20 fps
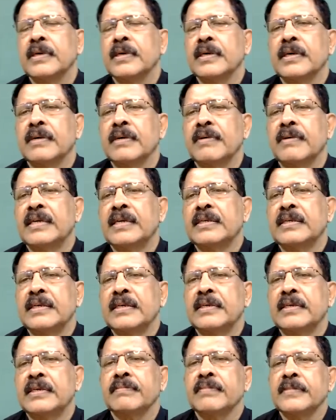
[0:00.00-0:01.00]
what is
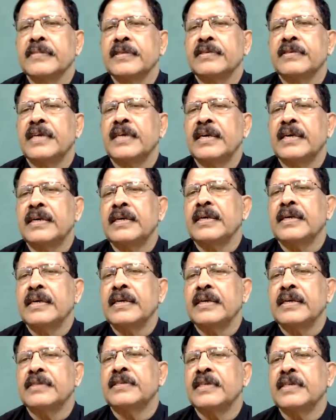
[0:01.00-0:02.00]
it? Z
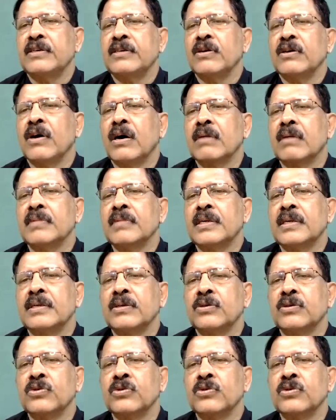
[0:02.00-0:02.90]
is a normal